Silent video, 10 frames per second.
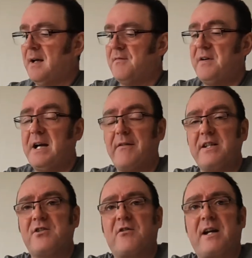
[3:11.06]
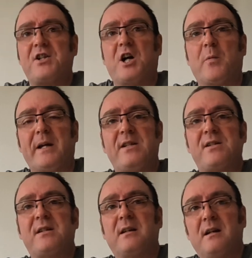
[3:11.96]
various crash
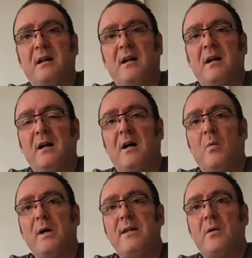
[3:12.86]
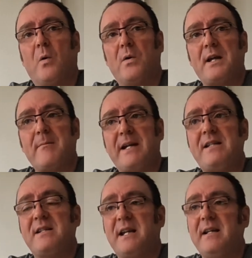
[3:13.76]
helmets with audio
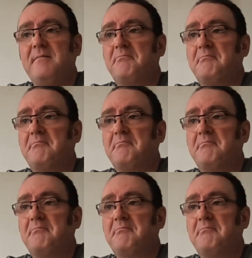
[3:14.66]
meters in,